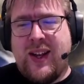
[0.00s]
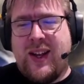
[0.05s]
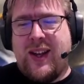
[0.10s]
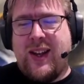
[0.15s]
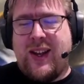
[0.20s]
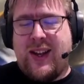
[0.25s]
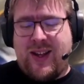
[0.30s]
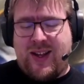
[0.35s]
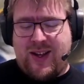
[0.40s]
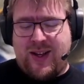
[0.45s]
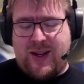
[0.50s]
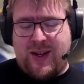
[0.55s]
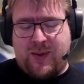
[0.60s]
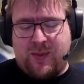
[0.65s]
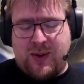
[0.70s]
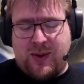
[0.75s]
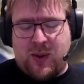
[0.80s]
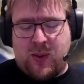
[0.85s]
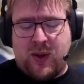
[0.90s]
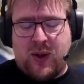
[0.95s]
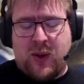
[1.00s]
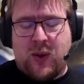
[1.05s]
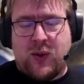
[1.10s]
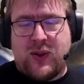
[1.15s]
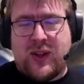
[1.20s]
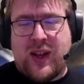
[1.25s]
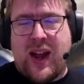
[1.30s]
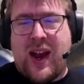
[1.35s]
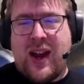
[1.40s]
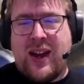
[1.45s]
there were those
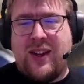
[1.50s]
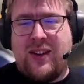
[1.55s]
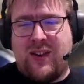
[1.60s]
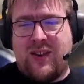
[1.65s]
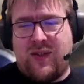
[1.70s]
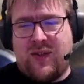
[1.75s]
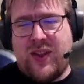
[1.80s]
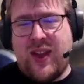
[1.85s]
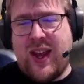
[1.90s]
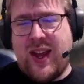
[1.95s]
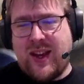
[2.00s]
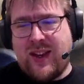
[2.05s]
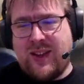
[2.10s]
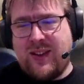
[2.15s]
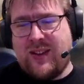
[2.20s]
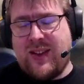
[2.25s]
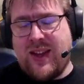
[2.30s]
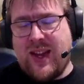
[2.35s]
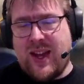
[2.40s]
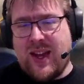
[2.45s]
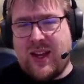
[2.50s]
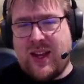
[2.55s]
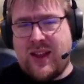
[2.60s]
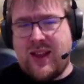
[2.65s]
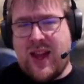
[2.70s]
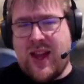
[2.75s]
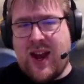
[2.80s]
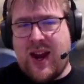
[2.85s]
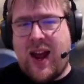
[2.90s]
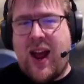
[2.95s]
kinds of things that
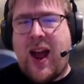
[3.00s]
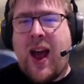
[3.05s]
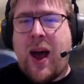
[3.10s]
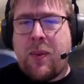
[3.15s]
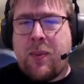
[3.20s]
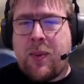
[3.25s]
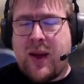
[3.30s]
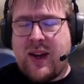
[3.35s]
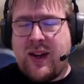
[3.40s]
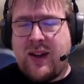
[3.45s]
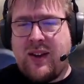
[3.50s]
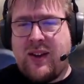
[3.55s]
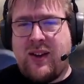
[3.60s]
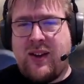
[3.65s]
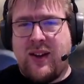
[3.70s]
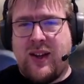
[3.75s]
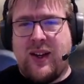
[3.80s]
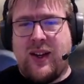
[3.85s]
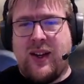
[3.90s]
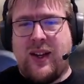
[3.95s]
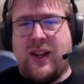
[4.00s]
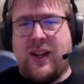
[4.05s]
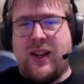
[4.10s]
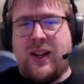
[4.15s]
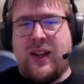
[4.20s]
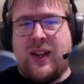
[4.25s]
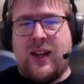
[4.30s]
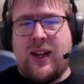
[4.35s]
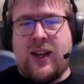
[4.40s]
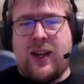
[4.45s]
happened.
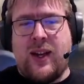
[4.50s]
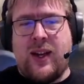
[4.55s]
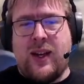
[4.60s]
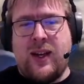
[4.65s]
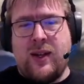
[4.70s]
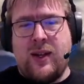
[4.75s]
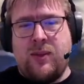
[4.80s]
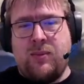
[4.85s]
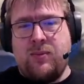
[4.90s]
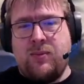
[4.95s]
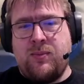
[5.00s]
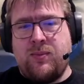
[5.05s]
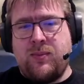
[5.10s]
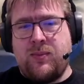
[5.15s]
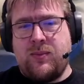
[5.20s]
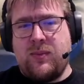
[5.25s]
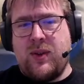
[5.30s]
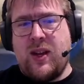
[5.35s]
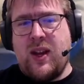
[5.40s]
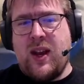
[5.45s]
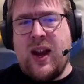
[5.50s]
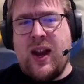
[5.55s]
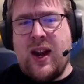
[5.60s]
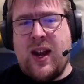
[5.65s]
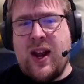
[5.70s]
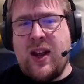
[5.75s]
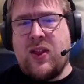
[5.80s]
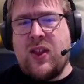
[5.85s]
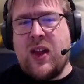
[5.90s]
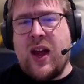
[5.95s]
Um,
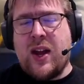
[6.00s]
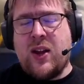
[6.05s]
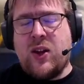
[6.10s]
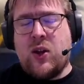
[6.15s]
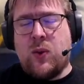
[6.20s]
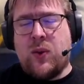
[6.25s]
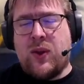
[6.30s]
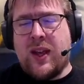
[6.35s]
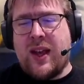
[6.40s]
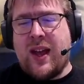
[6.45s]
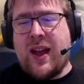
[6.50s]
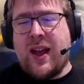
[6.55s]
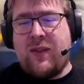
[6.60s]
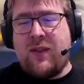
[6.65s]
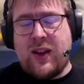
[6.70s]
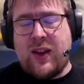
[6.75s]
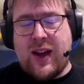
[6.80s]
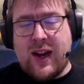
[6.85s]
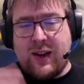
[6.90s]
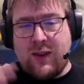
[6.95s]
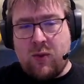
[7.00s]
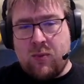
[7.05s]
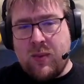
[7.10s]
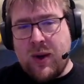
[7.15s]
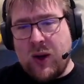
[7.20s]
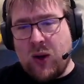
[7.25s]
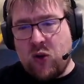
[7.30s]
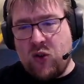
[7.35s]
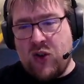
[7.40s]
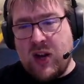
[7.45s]
and I do think having kind of a
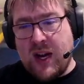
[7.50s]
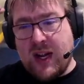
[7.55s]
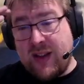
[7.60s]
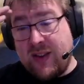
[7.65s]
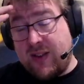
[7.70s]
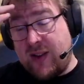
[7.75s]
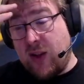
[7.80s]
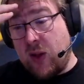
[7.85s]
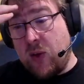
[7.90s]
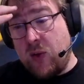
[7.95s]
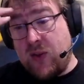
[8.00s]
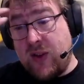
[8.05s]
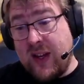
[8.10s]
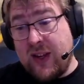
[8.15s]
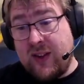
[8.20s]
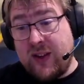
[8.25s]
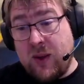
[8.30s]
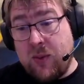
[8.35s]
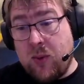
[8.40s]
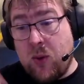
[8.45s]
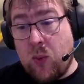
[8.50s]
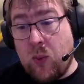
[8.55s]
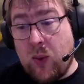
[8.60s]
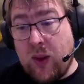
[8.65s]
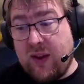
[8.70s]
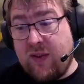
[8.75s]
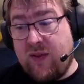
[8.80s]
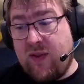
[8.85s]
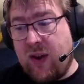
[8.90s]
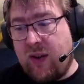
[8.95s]
mental checklist of those things can be
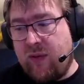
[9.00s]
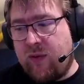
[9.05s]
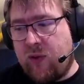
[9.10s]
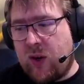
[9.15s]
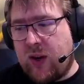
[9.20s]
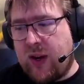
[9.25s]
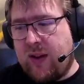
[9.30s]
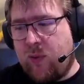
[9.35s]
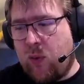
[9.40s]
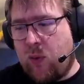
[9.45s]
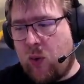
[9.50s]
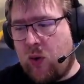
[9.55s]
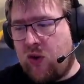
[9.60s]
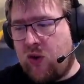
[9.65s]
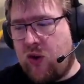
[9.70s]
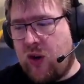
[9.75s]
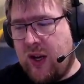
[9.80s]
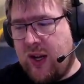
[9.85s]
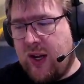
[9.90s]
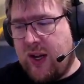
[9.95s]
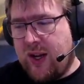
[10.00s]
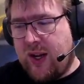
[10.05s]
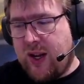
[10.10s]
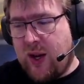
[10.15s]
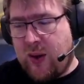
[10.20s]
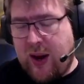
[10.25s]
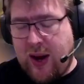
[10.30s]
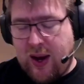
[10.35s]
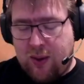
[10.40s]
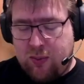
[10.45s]
really fun for Keyforge.
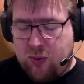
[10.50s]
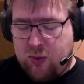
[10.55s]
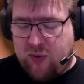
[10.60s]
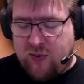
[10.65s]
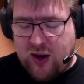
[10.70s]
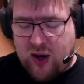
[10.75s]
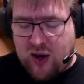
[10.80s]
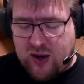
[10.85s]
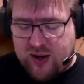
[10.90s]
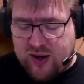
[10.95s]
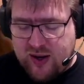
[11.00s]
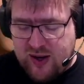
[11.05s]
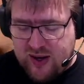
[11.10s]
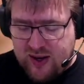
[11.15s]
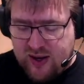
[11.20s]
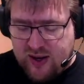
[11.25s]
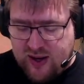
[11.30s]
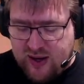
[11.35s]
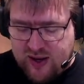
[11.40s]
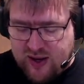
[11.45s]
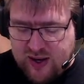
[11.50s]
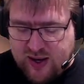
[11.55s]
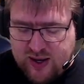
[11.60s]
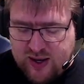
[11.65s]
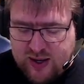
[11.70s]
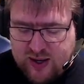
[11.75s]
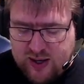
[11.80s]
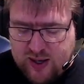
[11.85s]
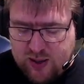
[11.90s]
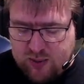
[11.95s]
Okay, moving on.
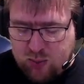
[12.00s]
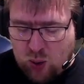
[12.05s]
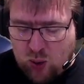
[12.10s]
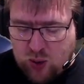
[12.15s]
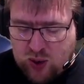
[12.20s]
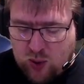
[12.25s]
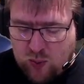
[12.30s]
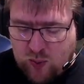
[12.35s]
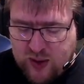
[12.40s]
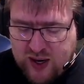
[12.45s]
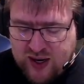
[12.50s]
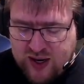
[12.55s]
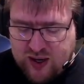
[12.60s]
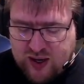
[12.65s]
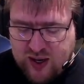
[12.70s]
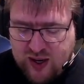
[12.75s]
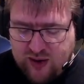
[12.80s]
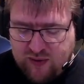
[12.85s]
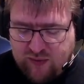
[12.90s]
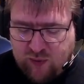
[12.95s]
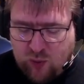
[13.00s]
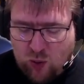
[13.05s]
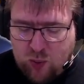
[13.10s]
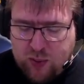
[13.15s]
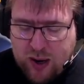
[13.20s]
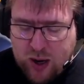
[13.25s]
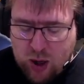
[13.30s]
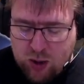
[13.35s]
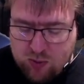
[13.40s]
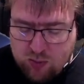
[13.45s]
Borka Rick,
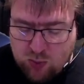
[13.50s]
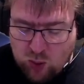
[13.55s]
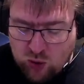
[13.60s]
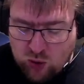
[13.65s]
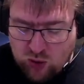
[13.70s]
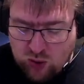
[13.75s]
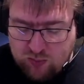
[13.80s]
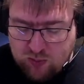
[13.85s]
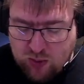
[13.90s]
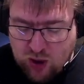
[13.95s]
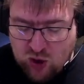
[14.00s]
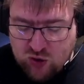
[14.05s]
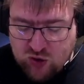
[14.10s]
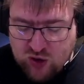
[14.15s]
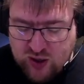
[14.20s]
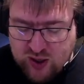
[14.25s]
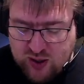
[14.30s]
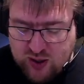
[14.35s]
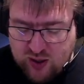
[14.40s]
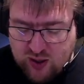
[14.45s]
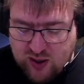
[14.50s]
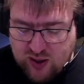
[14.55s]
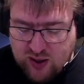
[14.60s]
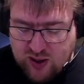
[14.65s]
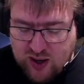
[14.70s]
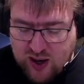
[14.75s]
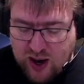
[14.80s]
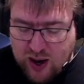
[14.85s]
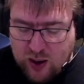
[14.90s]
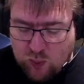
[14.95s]
4-power Martian
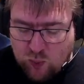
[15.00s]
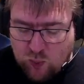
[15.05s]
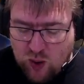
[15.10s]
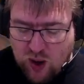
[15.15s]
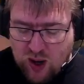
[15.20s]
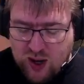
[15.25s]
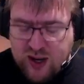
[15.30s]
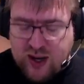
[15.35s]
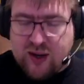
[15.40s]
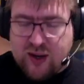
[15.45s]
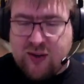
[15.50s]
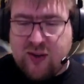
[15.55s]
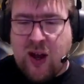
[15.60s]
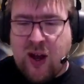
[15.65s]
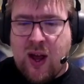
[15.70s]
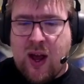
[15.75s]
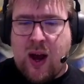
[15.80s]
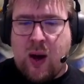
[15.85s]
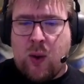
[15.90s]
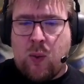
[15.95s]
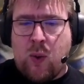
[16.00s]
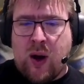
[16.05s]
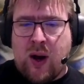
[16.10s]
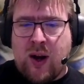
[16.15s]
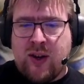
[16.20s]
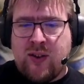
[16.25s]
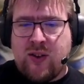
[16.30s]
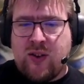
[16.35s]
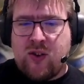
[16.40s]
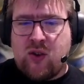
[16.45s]
Ironics.
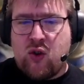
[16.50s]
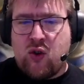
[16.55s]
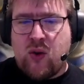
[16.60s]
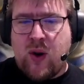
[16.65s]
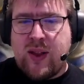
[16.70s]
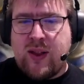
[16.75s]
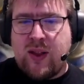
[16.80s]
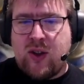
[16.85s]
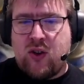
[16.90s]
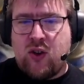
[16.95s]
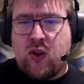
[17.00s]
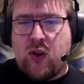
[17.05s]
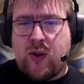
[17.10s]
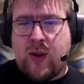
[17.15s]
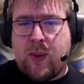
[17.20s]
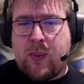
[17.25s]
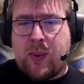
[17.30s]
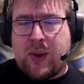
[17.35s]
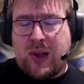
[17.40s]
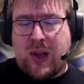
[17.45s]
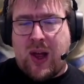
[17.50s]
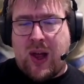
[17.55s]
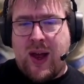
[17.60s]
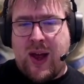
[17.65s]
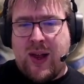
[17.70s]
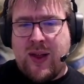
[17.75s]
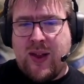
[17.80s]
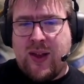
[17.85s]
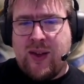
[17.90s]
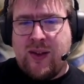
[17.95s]
Ironics is a trait that shows up a lot
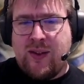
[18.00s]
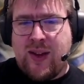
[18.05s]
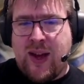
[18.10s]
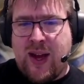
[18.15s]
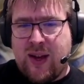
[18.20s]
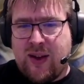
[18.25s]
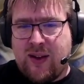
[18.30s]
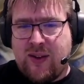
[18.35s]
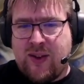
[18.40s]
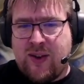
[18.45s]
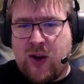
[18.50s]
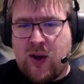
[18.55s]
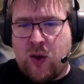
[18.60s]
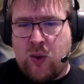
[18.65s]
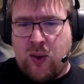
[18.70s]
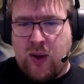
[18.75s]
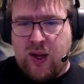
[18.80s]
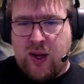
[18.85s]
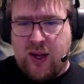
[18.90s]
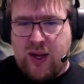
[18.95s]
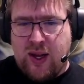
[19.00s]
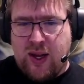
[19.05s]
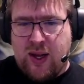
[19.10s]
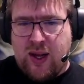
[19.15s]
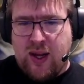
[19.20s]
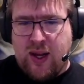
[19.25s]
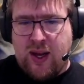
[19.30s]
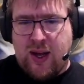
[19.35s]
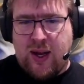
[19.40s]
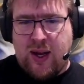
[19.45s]
in this set, so
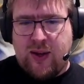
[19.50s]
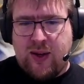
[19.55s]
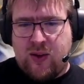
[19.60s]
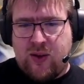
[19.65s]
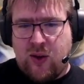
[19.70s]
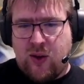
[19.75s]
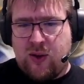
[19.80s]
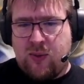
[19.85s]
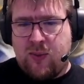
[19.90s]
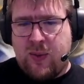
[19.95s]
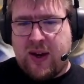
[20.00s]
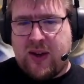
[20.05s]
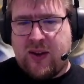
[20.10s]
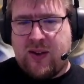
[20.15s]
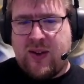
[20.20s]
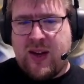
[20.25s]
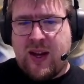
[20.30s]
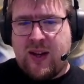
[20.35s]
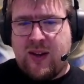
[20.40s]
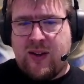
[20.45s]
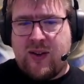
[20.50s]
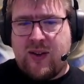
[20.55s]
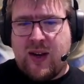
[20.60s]
so this makes sense.